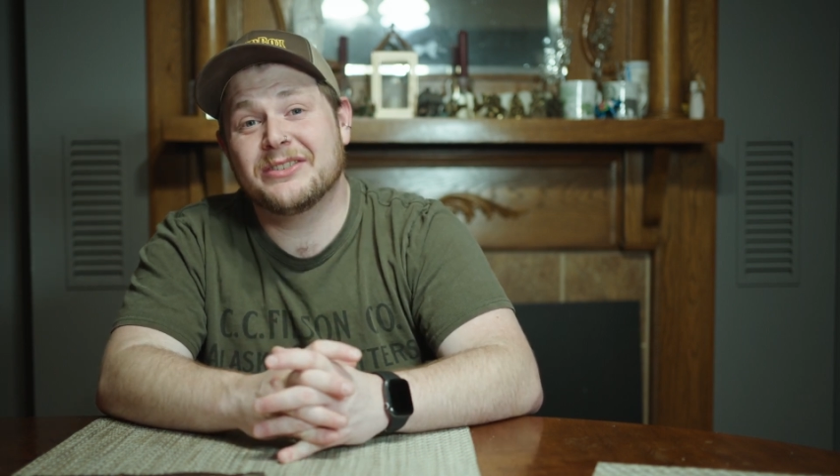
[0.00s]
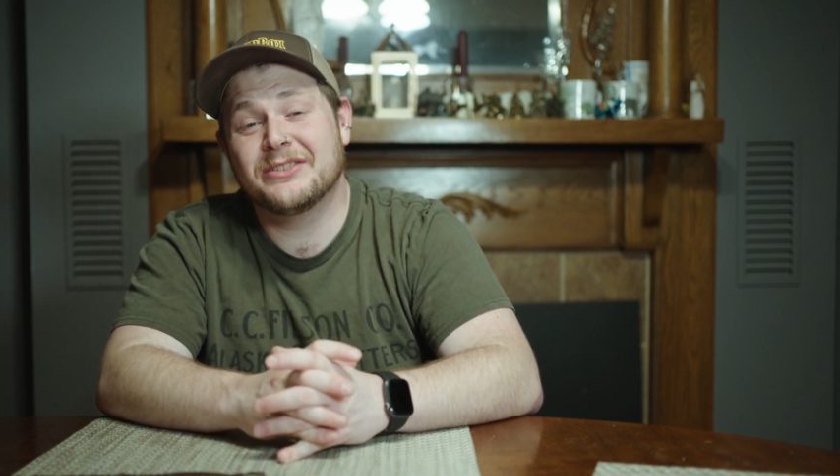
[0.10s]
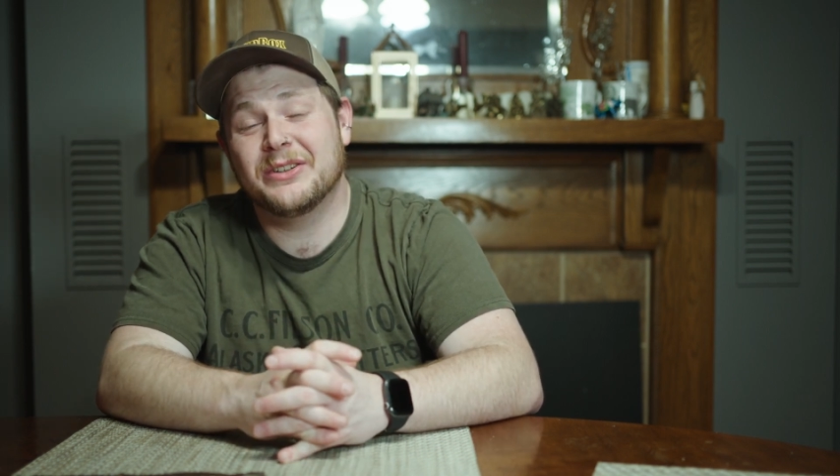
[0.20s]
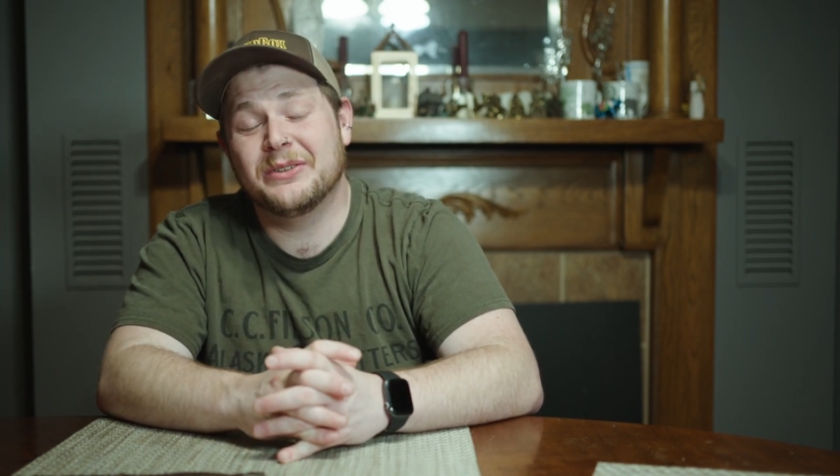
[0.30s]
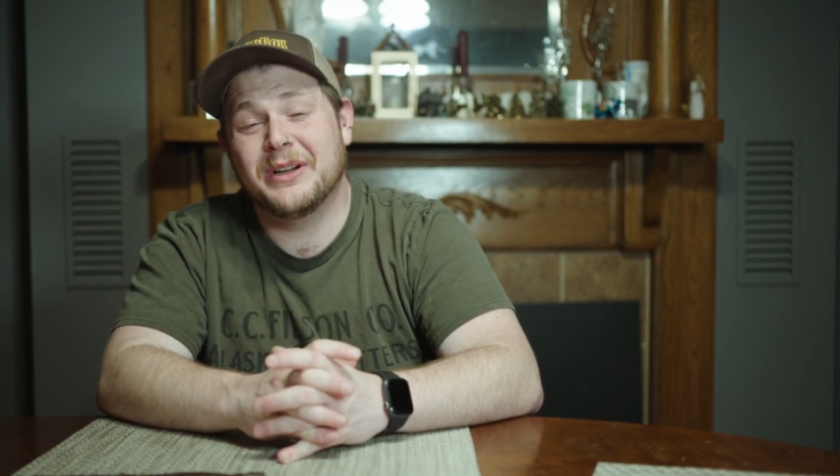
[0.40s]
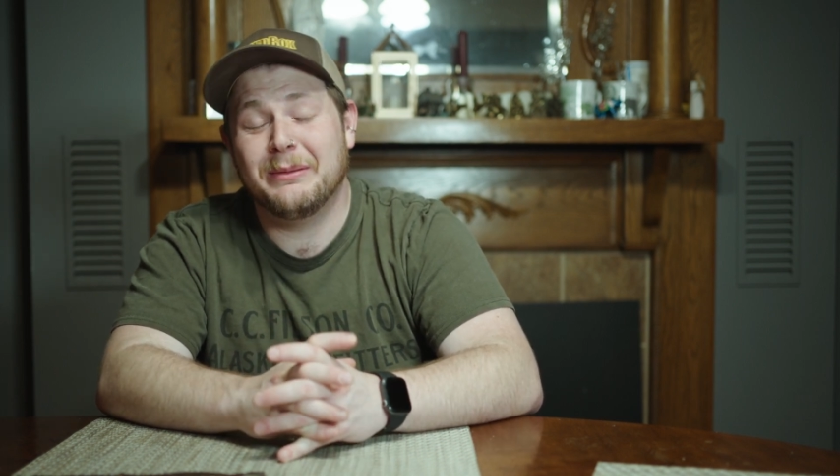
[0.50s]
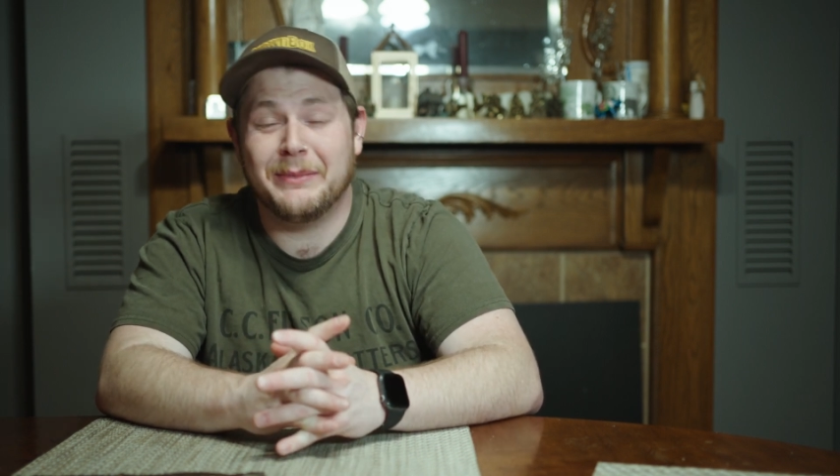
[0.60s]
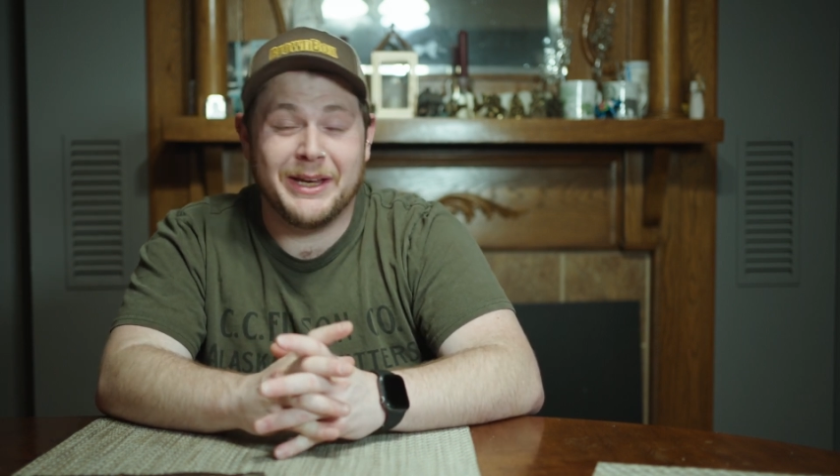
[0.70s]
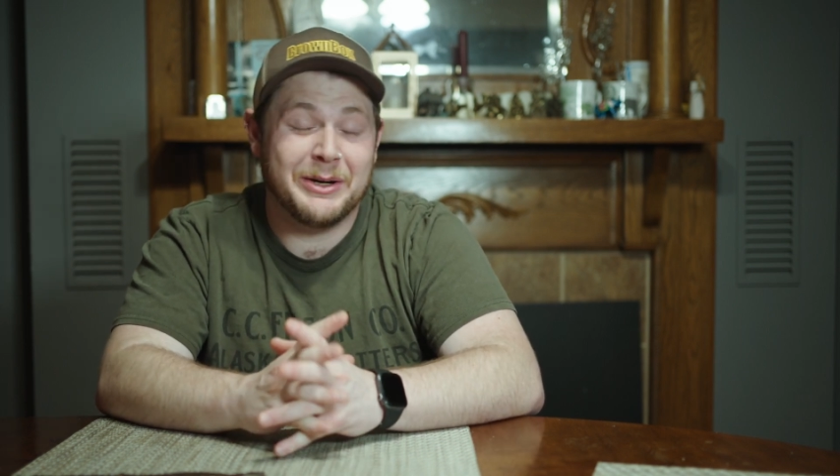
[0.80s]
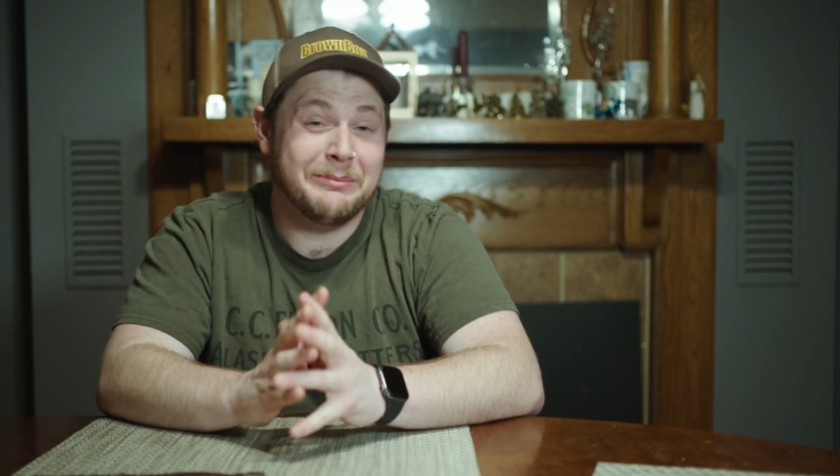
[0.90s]
So I
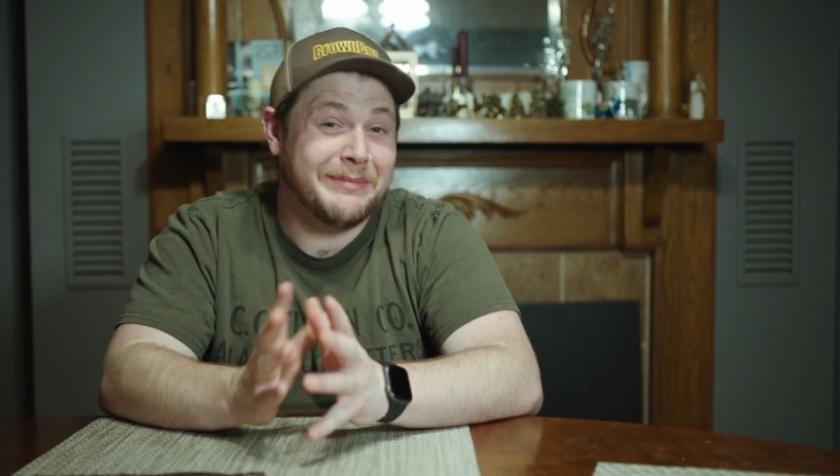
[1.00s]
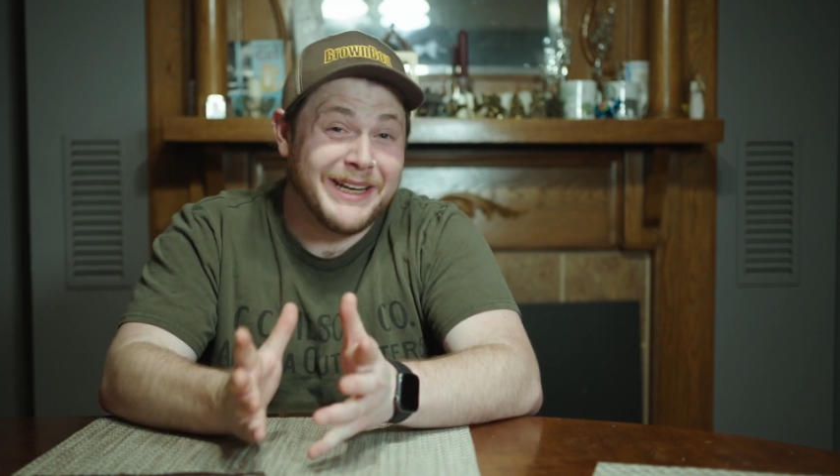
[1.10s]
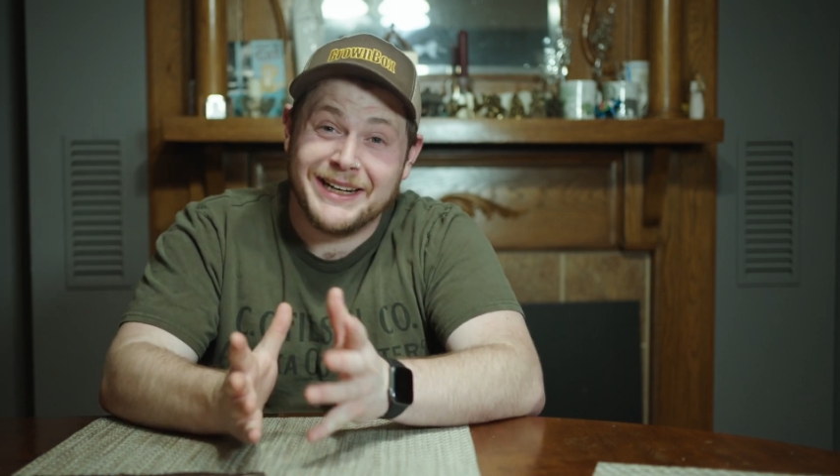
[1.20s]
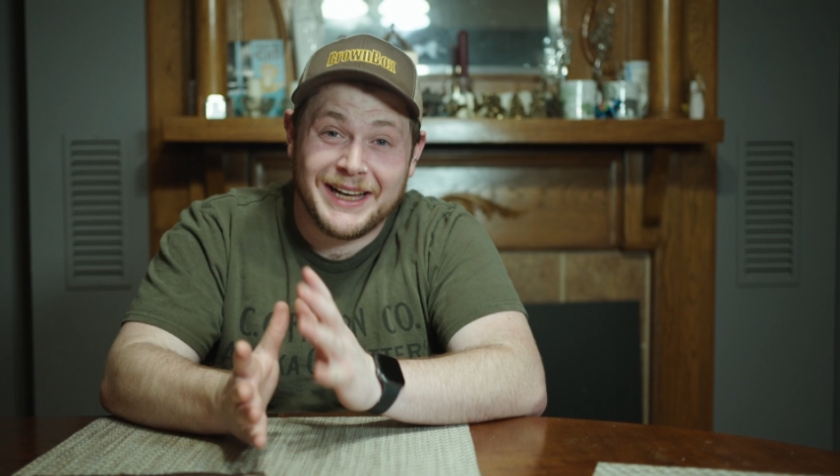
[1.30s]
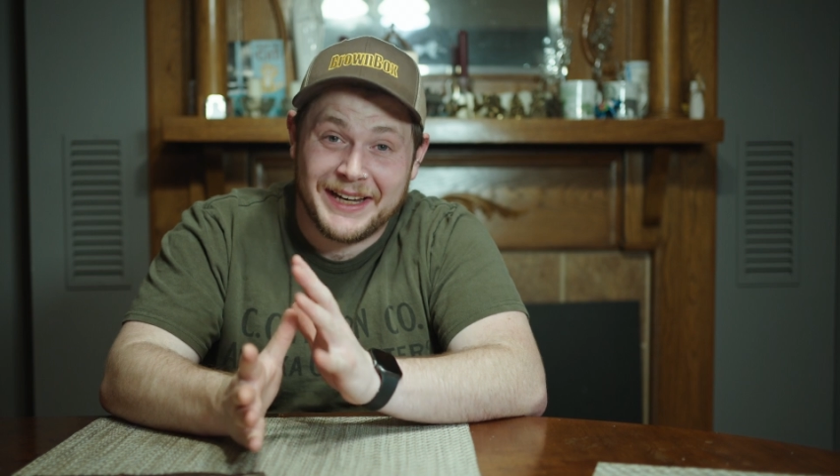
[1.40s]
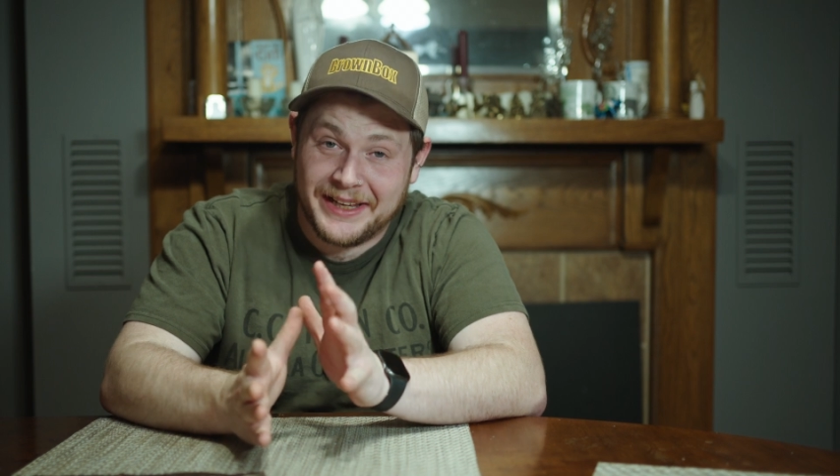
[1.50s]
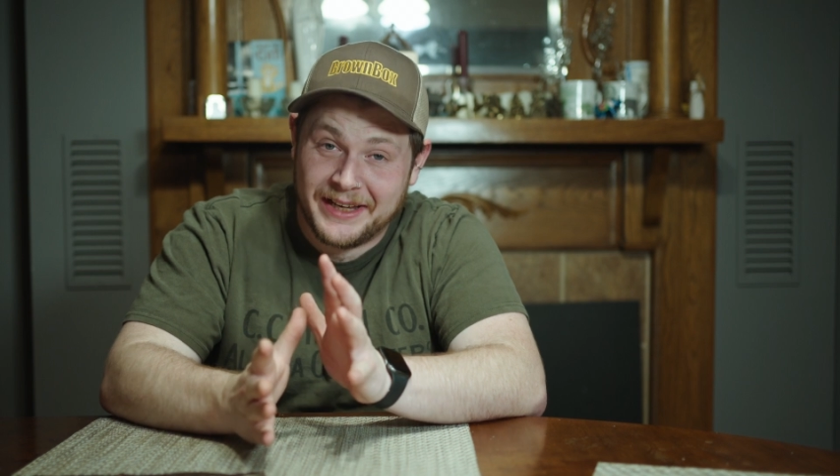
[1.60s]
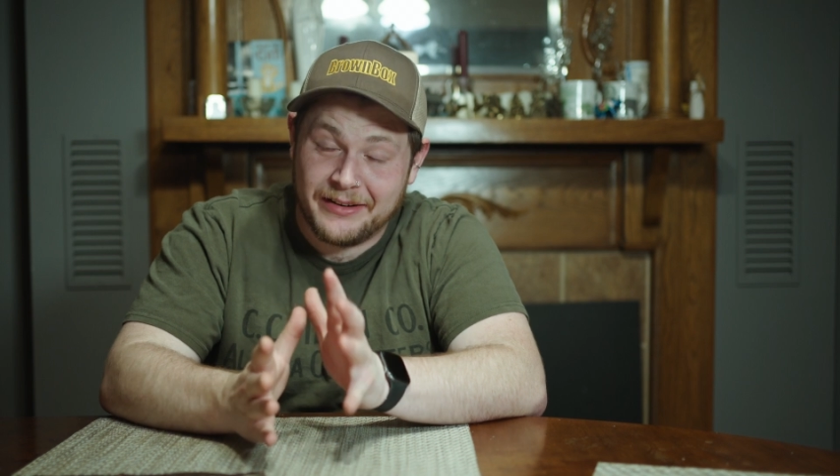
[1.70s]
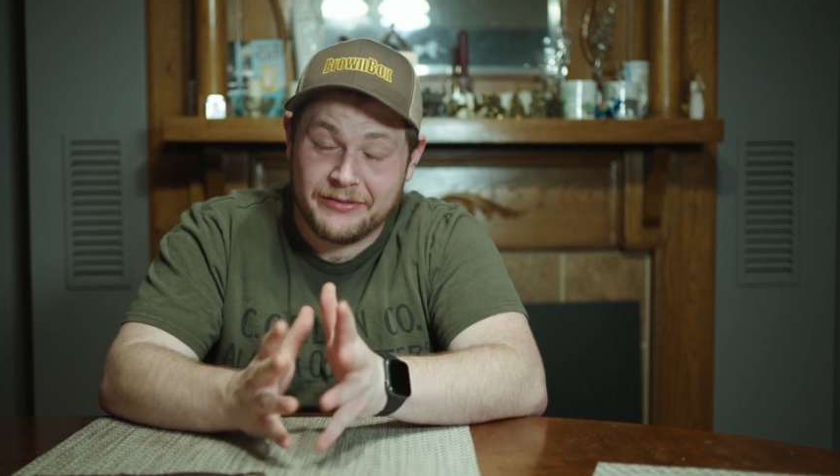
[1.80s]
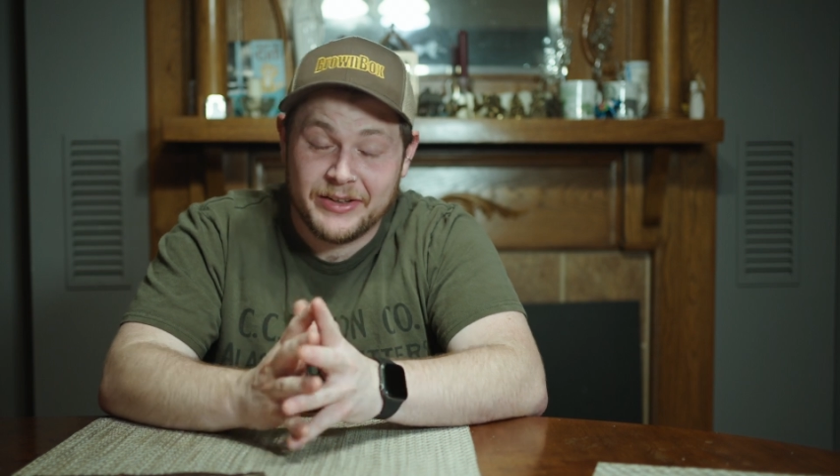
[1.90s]
may or may not
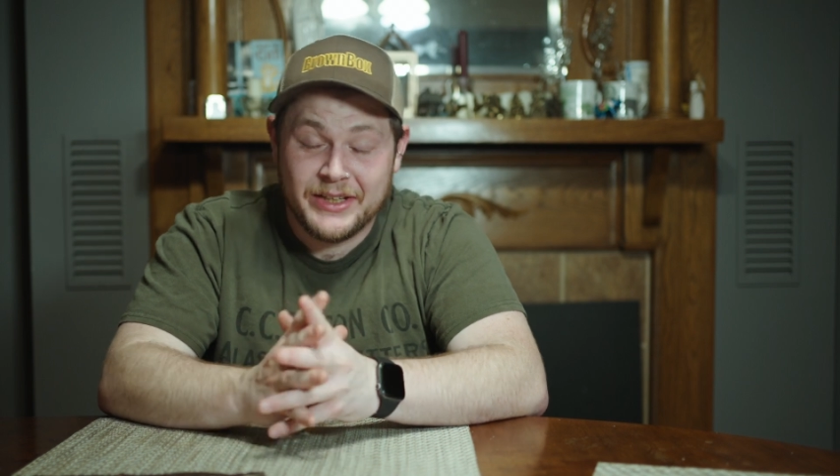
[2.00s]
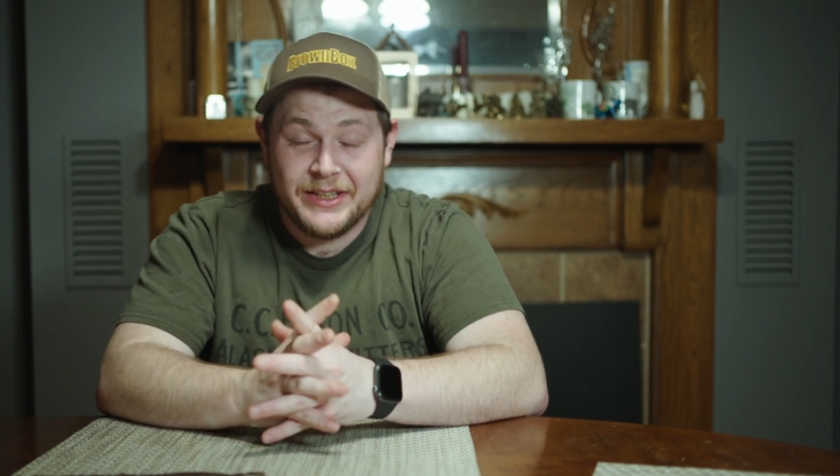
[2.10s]
have